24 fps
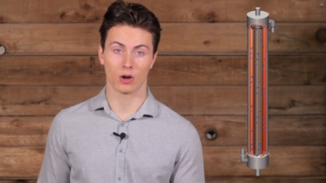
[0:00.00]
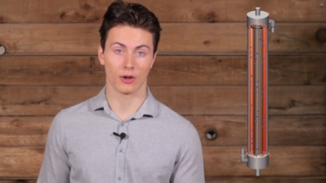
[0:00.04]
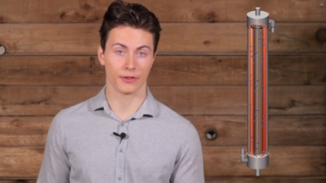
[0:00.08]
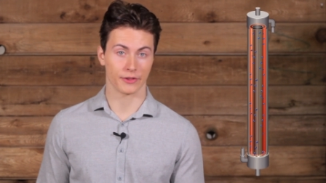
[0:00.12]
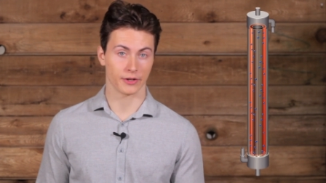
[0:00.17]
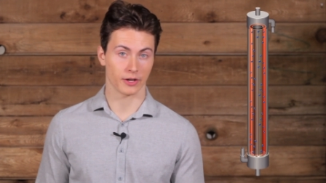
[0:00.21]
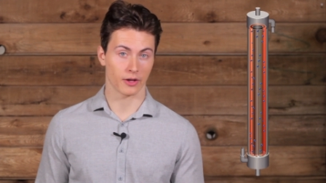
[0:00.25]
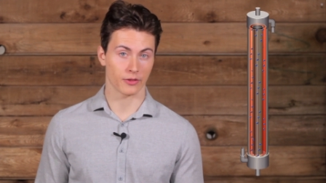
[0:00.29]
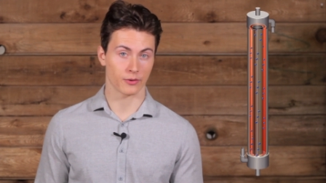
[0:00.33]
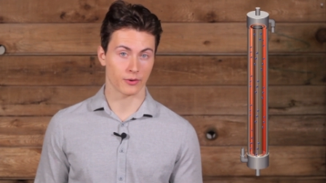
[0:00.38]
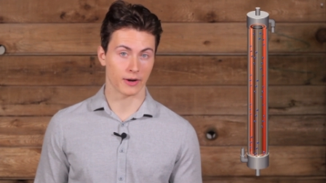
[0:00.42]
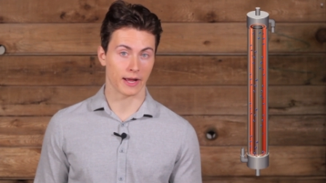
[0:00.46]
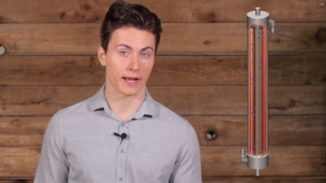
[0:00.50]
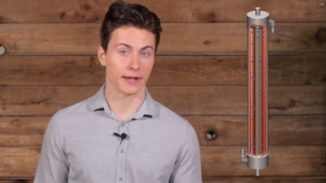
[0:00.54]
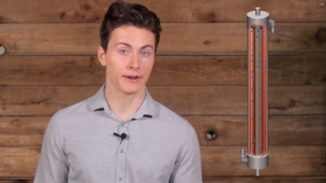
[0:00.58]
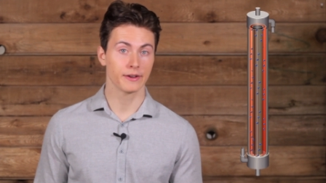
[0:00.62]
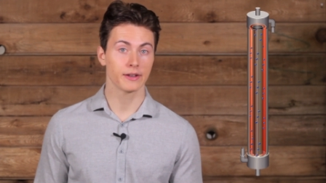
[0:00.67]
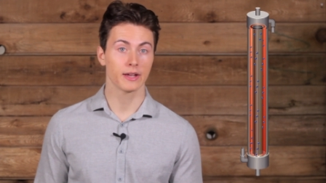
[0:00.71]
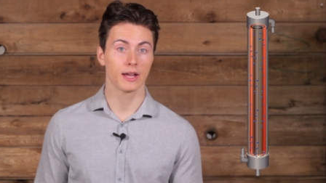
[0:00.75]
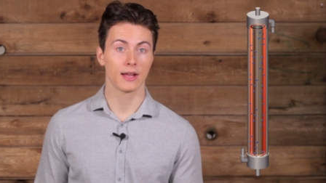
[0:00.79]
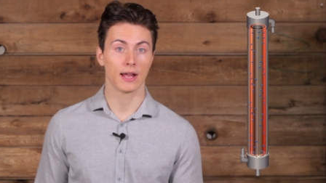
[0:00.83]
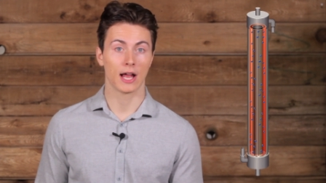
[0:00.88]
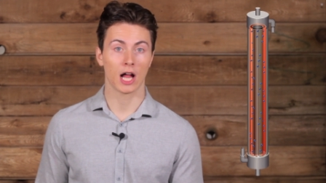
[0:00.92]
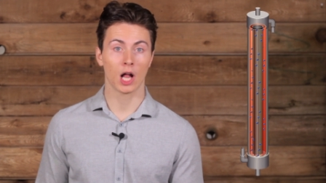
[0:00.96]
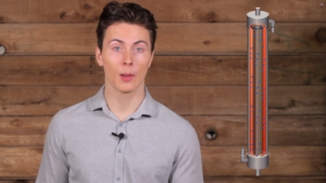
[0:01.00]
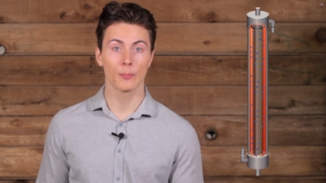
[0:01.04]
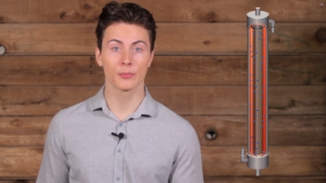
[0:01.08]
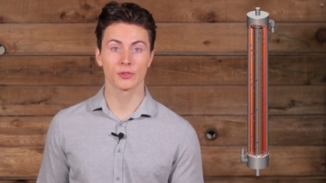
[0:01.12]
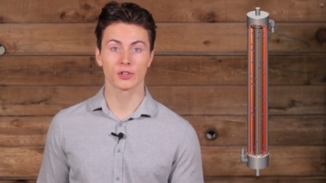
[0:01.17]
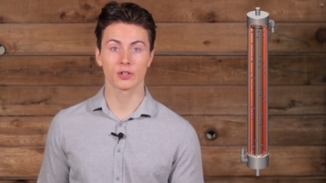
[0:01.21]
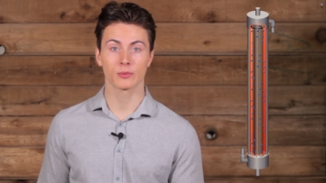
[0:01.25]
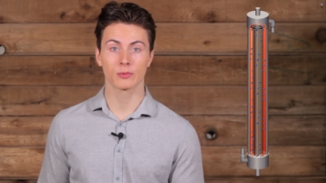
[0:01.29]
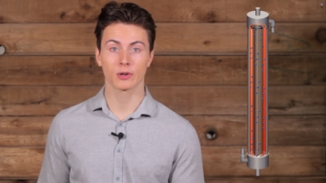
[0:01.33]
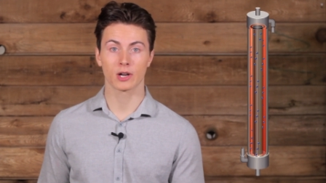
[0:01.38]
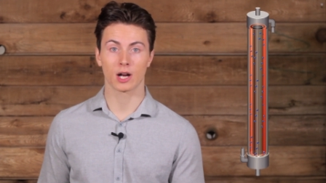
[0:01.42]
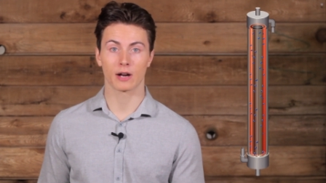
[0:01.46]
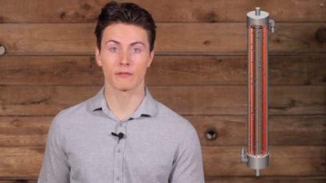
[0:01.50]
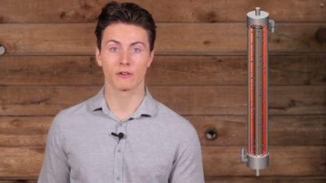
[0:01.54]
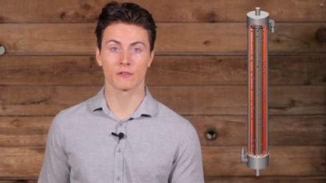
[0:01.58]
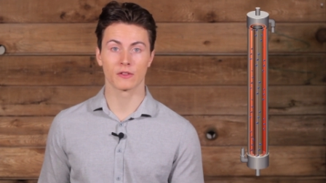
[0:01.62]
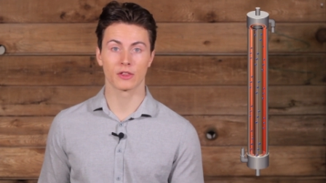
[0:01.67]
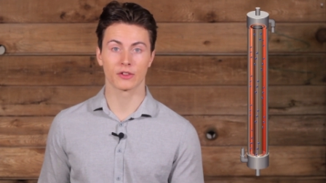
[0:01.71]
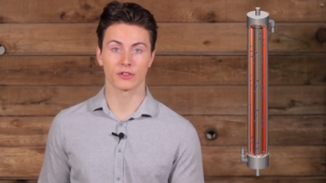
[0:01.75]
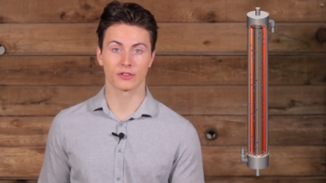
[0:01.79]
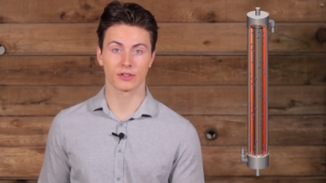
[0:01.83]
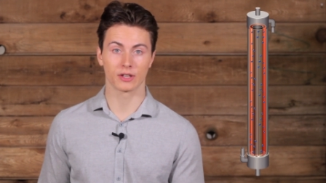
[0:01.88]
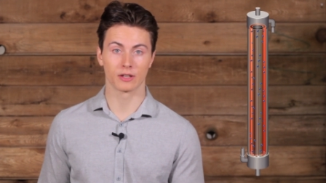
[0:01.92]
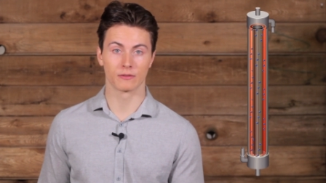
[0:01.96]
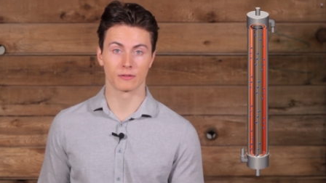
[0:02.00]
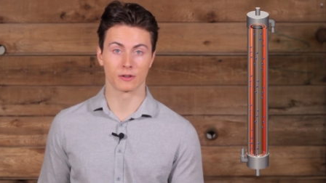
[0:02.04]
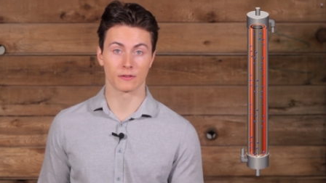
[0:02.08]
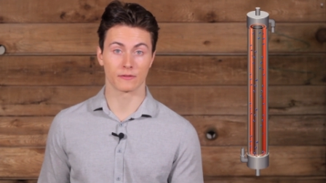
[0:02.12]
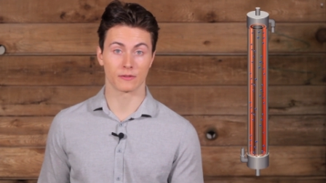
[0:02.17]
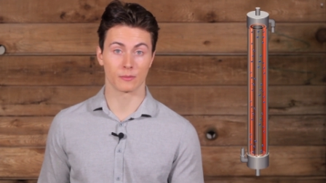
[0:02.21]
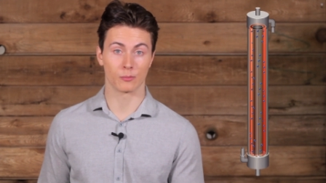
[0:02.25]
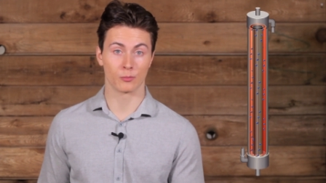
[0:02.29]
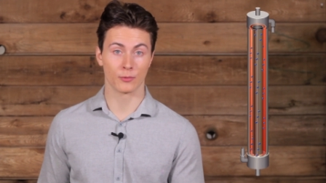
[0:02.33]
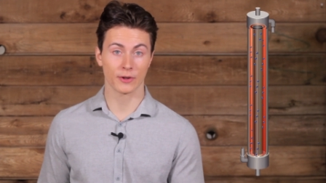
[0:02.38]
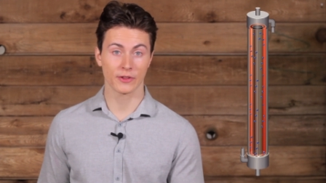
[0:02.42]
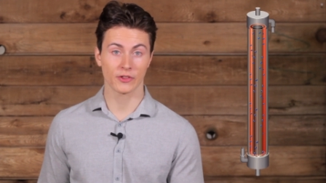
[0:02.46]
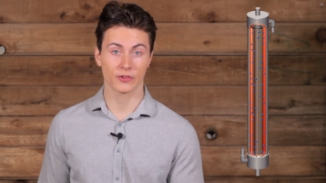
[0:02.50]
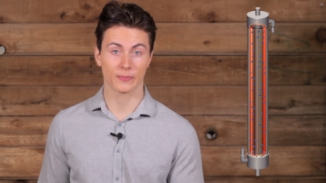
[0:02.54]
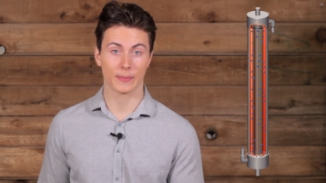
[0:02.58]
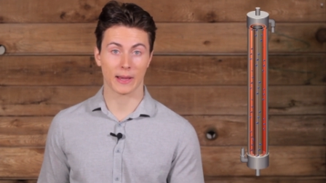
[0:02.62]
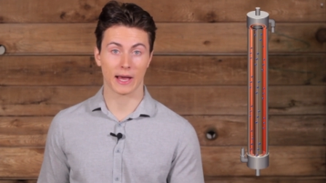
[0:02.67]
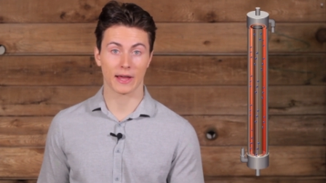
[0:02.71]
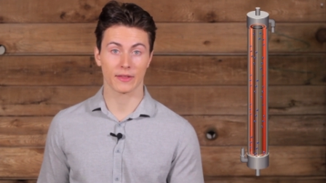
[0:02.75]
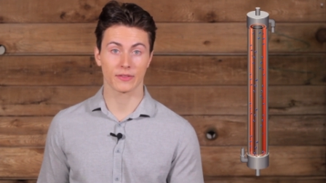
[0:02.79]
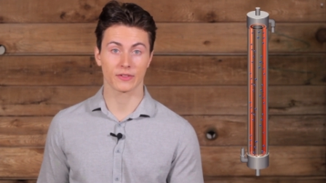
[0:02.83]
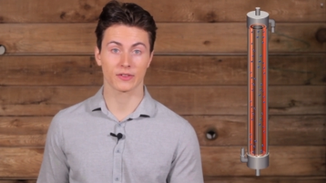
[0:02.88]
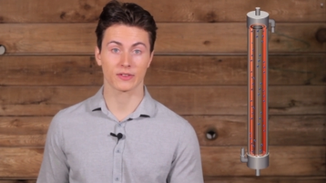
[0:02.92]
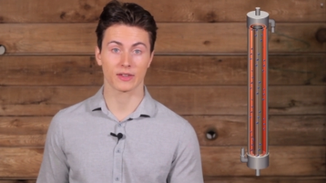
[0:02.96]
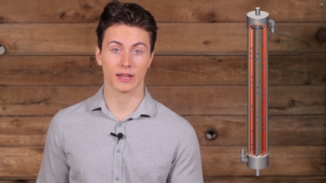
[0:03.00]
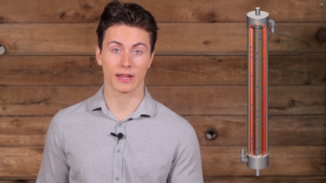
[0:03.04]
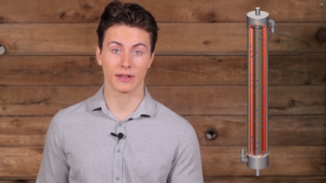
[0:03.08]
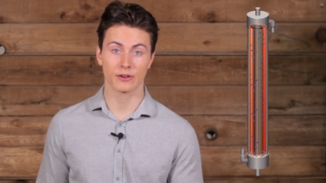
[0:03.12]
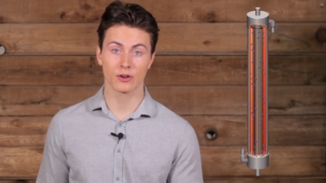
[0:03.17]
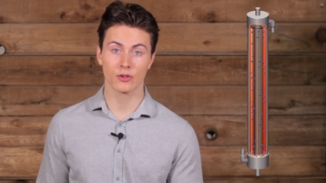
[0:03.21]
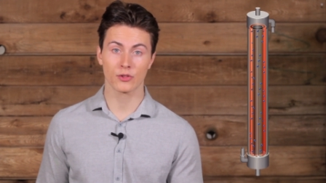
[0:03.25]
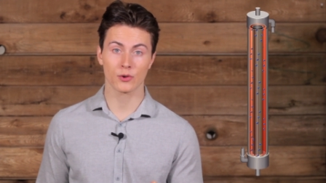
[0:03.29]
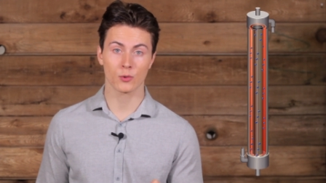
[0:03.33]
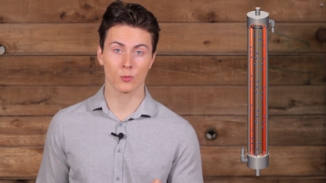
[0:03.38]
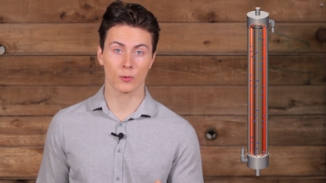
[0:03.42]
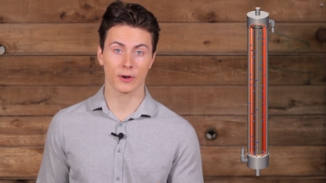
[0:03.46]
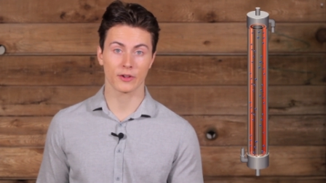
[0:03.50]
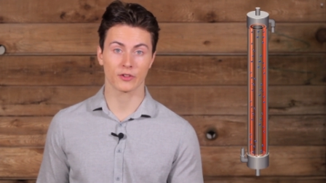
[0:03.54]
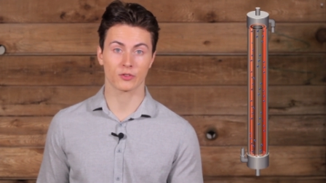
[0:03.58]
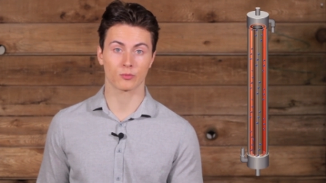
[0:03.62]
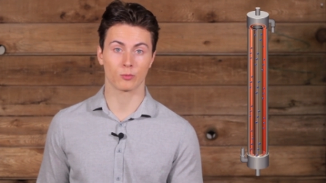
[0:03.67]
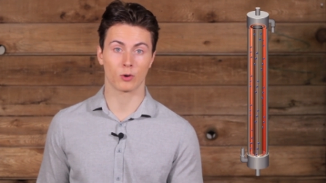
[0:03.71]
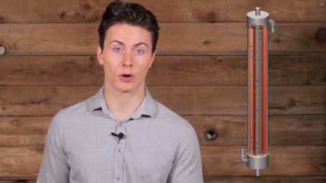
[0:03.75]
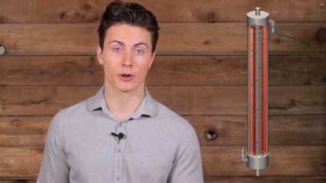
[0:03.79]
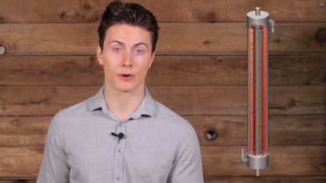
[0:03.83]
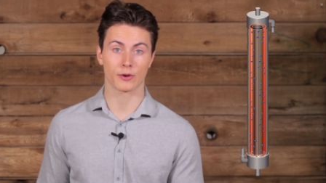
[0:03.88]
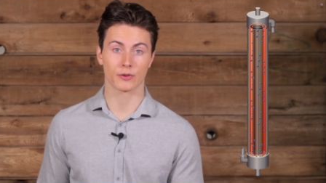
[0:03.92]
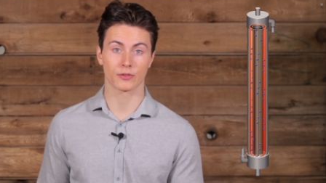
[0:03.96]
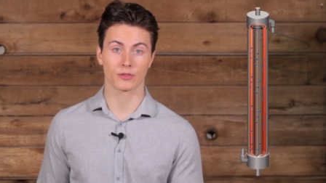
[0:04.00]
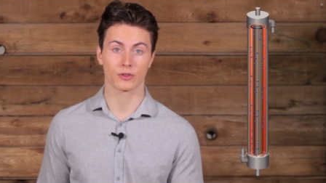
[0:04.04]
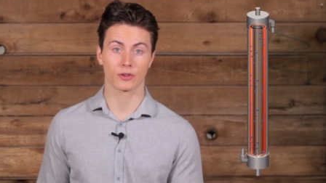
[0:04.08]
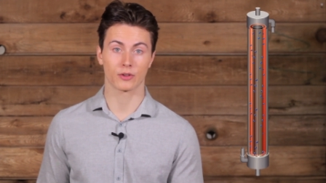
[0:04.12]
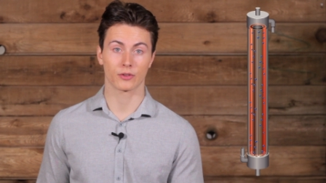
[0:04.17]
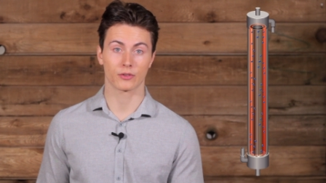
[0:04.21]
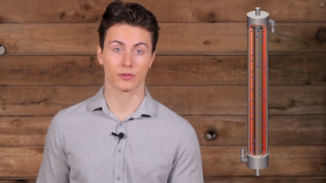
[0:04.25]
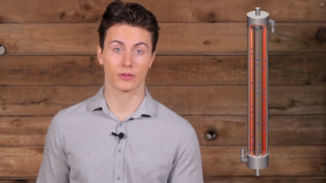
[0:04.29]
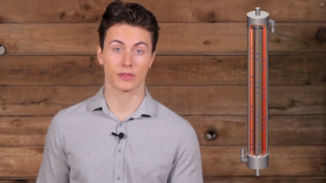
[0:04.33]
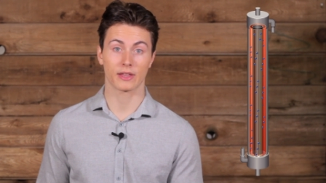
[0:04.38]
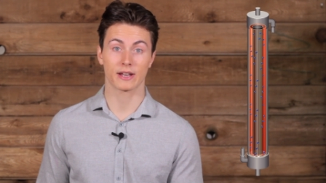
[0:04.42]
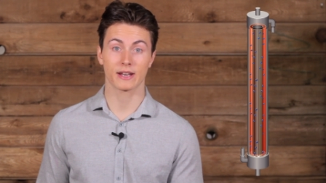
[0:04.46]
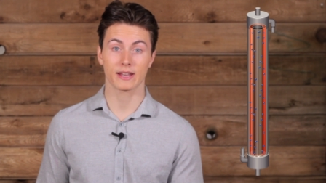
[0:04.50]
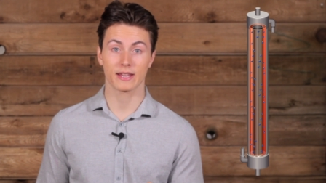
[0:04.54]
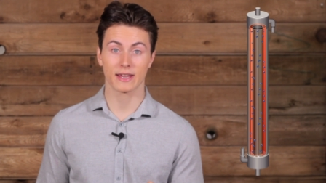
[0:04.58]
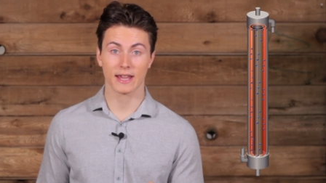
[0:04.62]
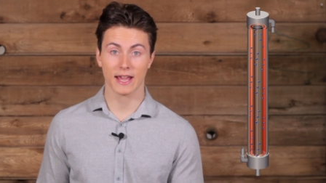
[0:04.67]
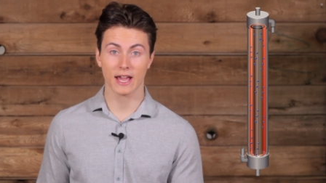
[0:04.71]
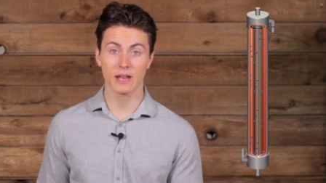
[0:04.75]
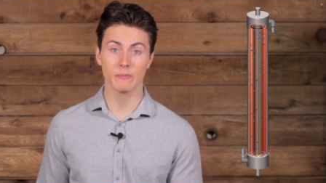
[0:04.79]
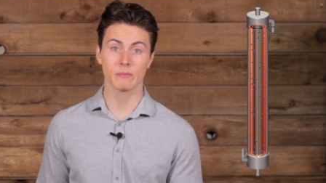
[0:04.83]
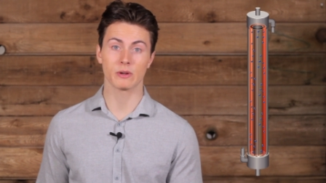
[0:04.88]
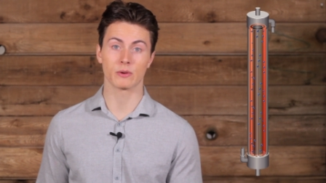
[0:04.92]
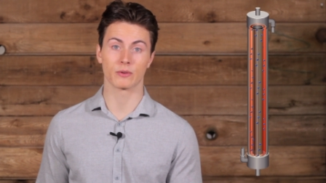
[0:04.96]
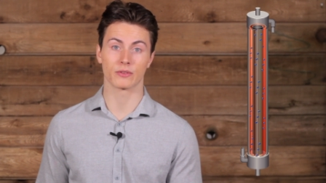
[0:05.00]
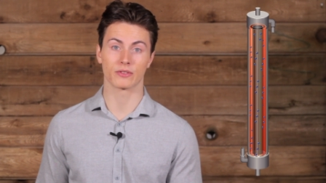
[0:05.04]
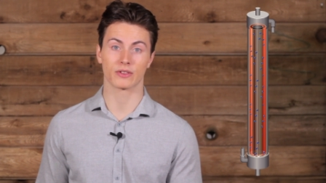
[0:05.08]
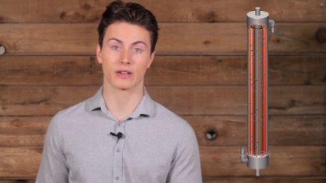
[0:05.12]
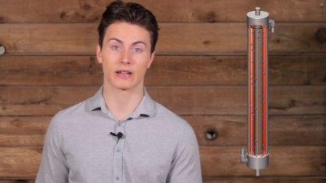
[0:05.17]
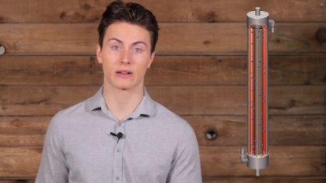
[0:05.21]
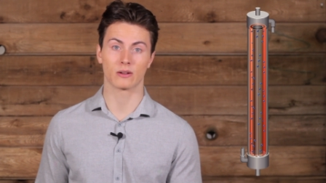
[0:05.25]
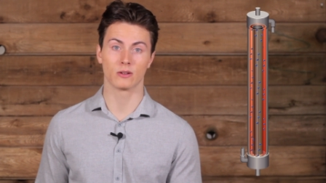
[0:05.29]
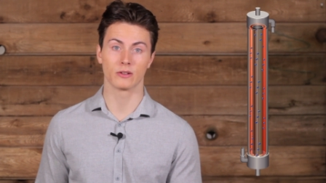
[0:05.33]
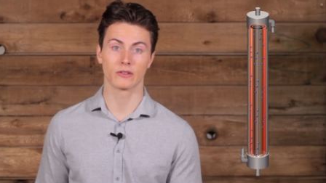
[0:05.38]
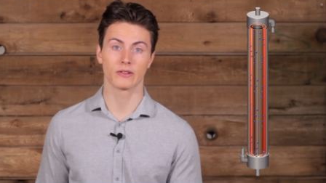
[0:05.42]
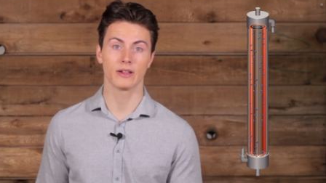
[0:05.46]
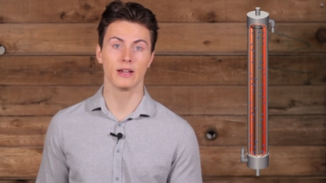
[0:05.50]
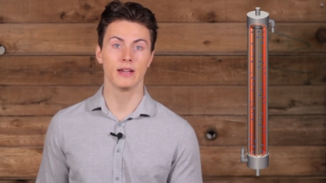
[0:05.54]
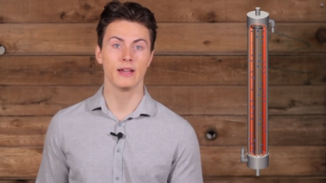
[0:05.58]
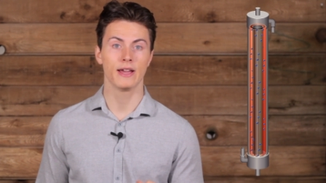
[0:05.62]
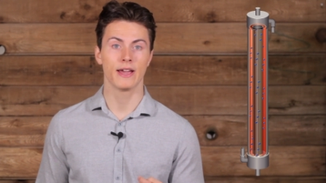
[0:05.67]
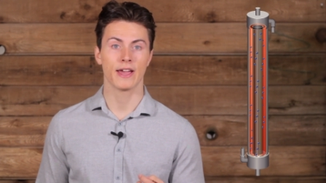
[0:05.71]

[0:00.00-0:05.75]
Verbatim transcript: on the other hand, helps to recover the silver from rinse baths and other wastewaters so that it can be recycled